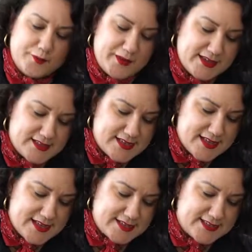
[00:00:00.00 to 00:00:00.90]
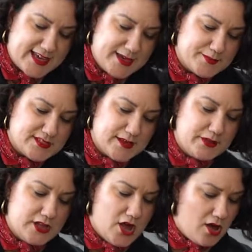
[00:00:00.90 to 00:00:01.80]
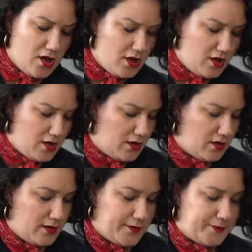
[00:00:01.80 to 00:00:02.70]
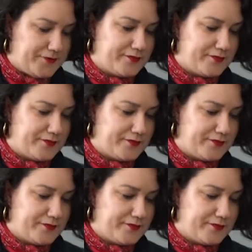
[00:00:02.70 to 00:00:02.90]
little pieces, keep some long.